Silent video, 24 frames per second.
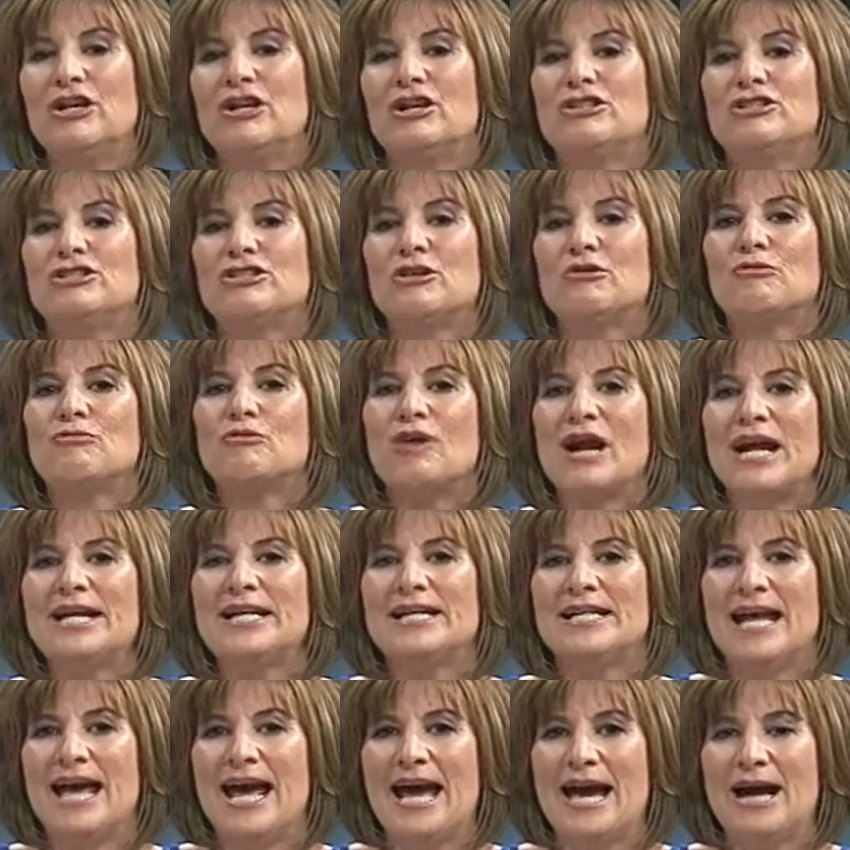So right
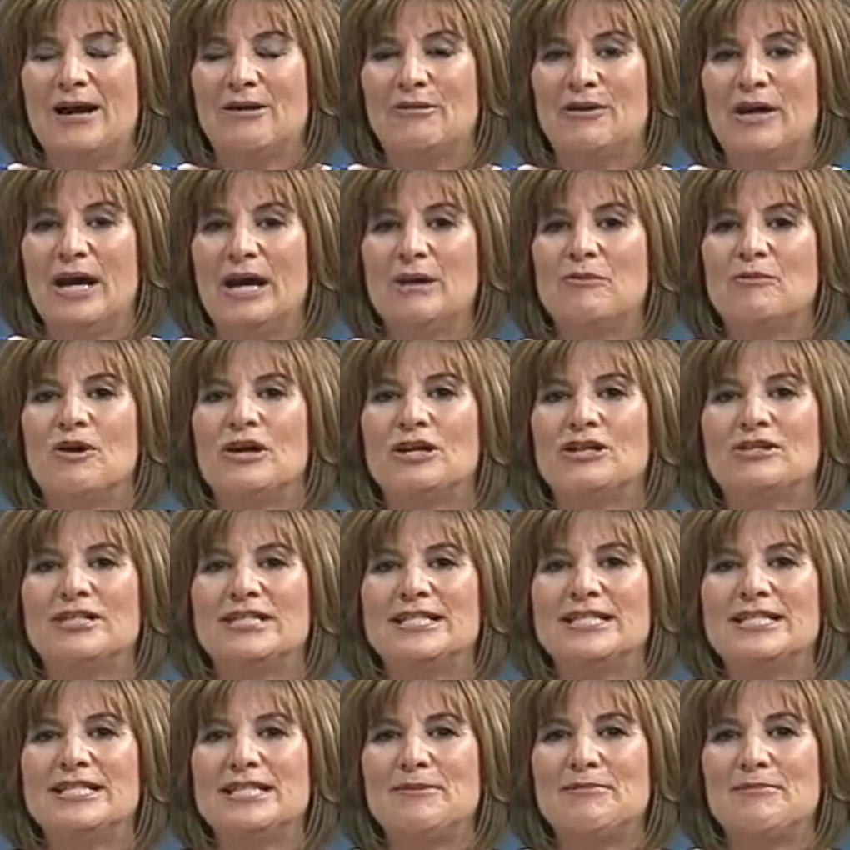now, I want you to
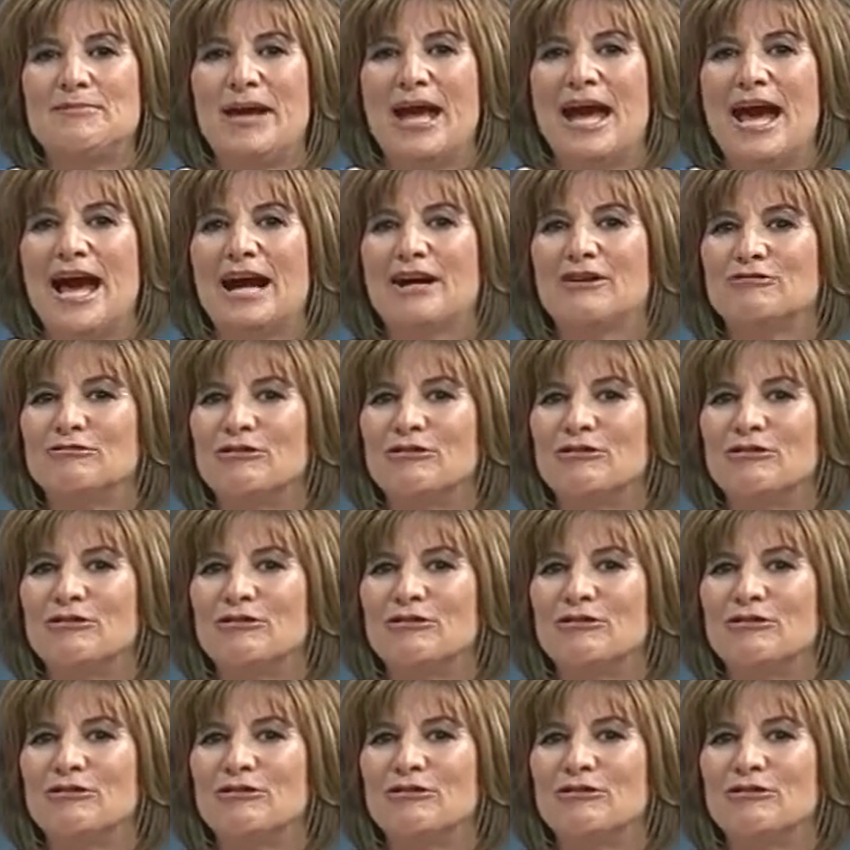sit back